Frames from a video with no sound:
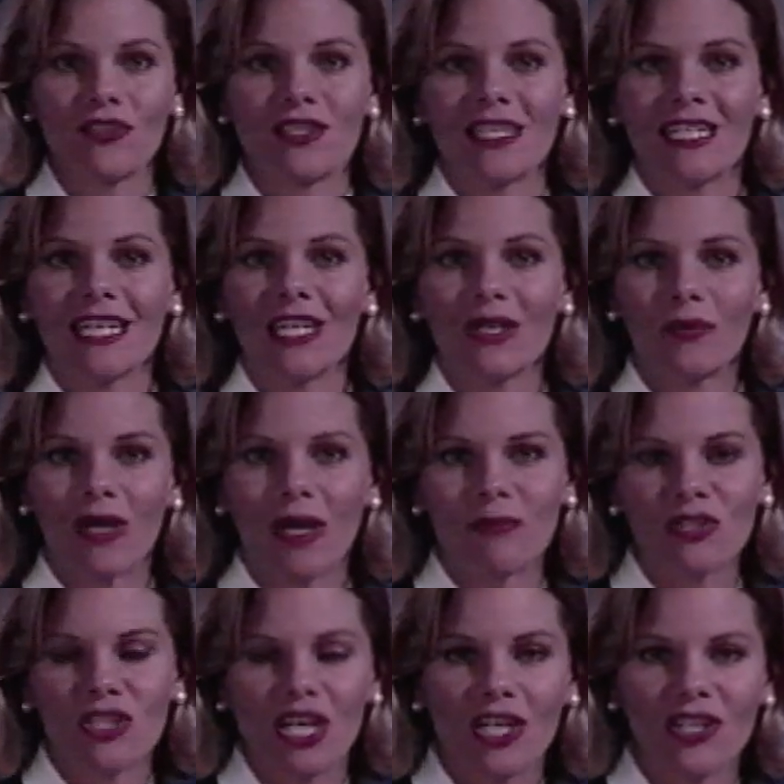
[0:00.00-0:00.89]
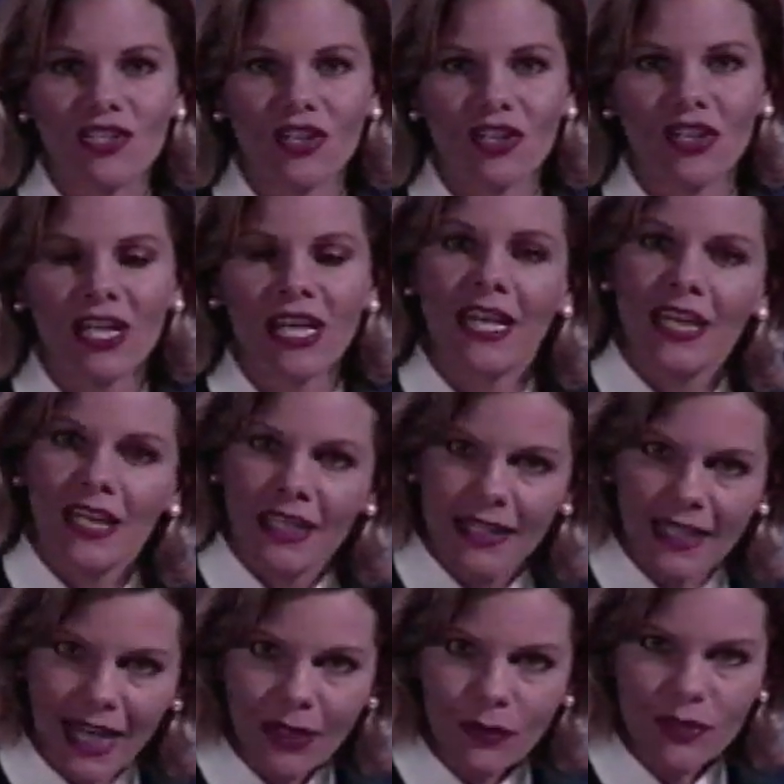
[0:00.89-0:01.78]
your CD-ROM changer,
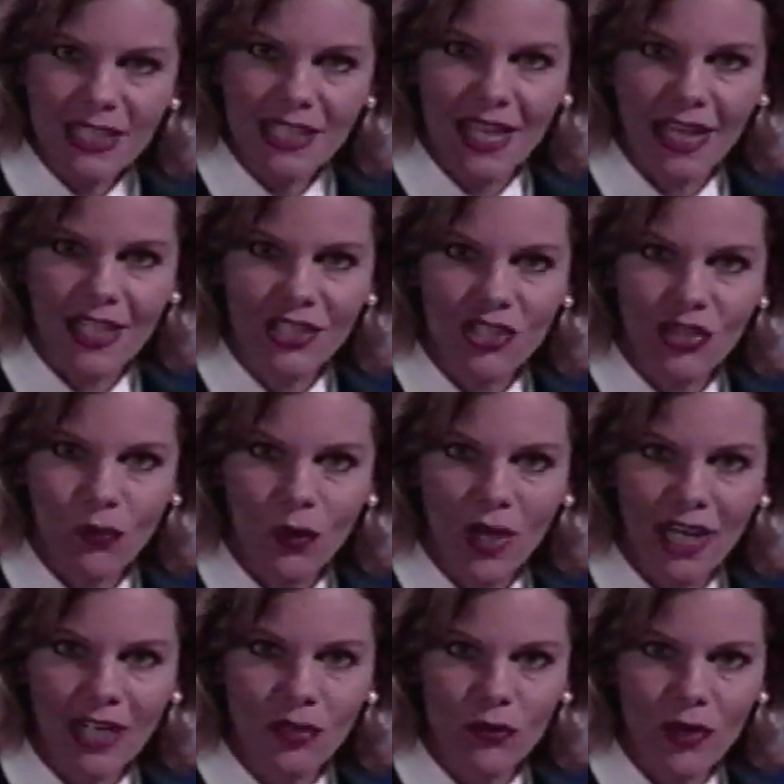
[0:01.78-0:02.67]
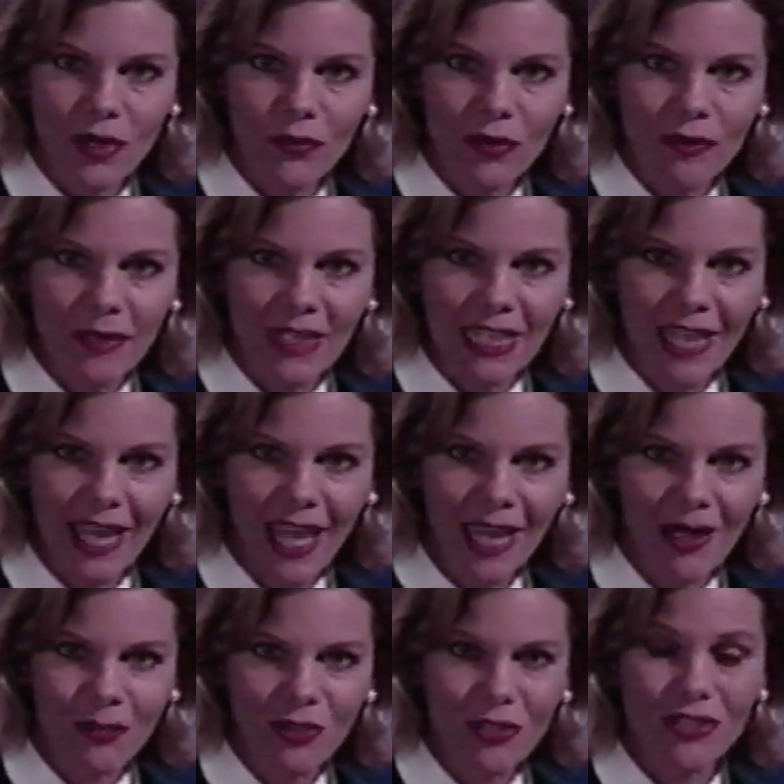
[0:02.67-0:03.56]
now attach the wide gray ribbon
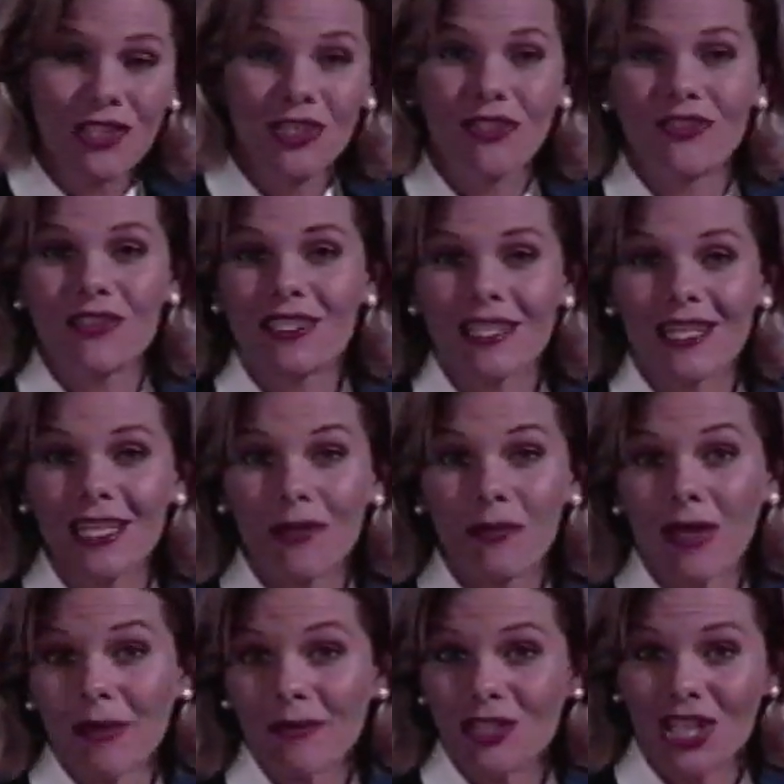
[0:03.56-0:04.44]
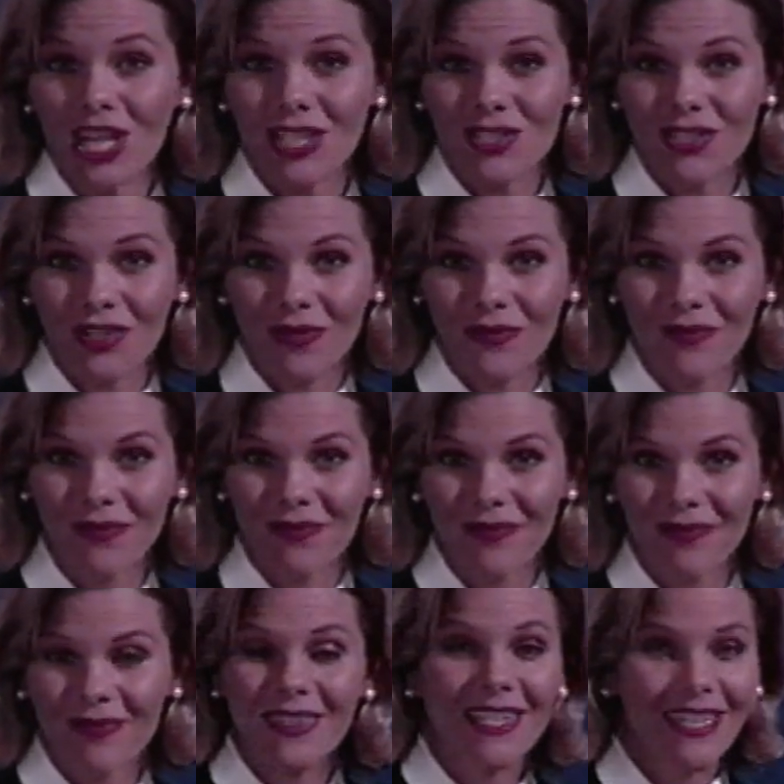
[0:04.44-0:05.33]
cable to your CD-ROM changer.
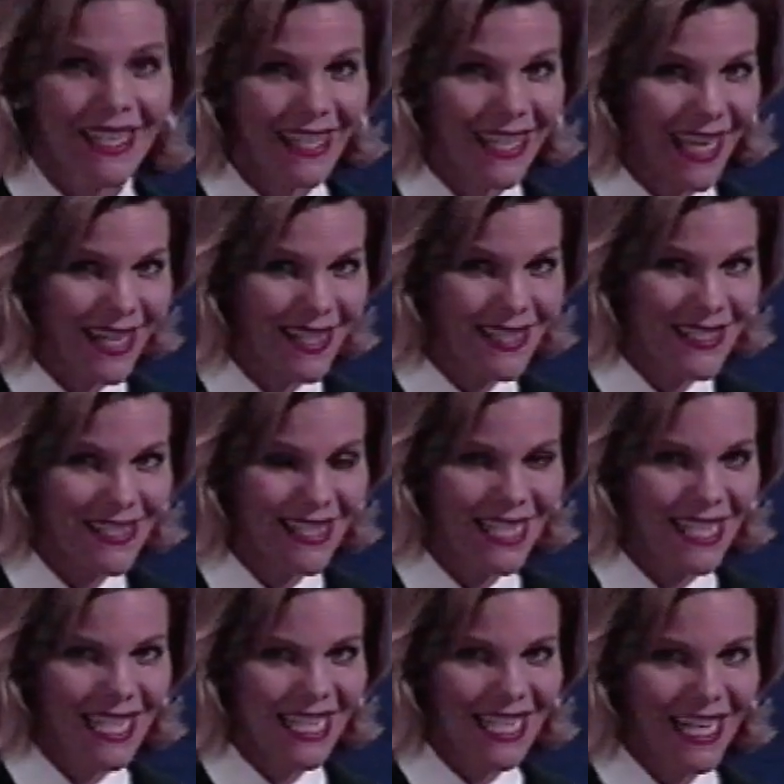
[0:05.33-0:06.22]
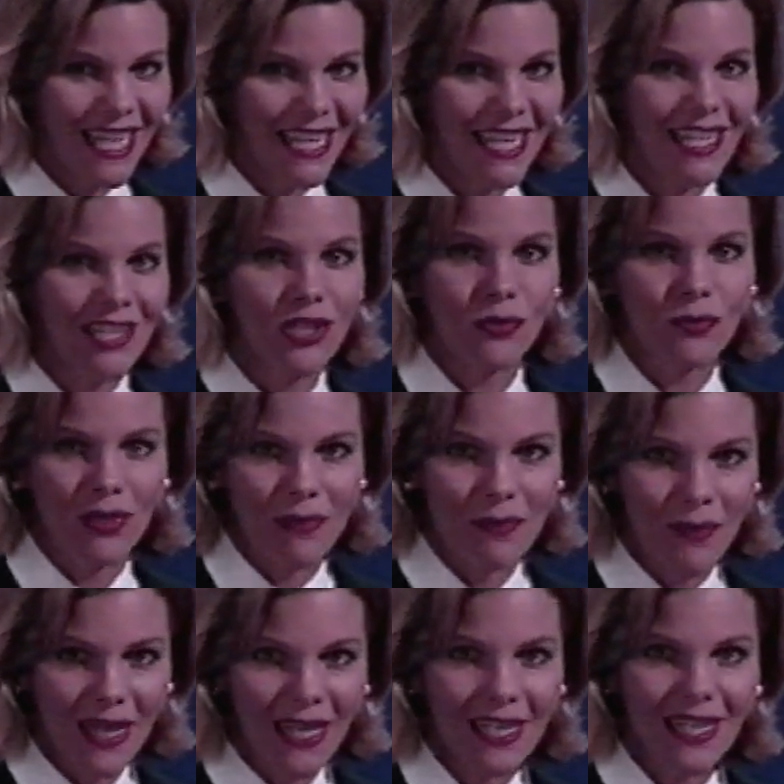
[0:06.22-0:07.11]
Next, connect the
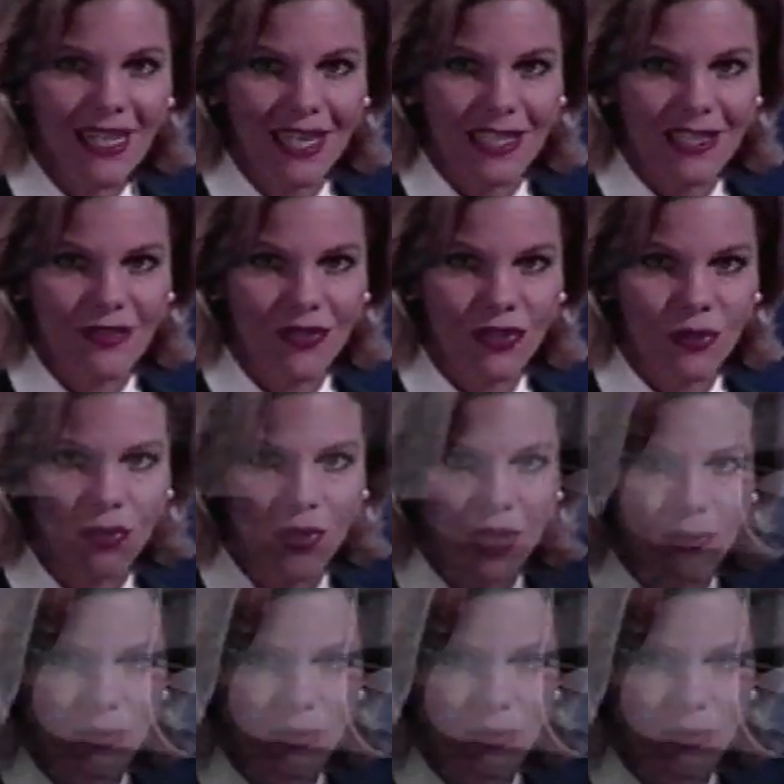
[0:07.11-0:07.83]
remaining end of the gray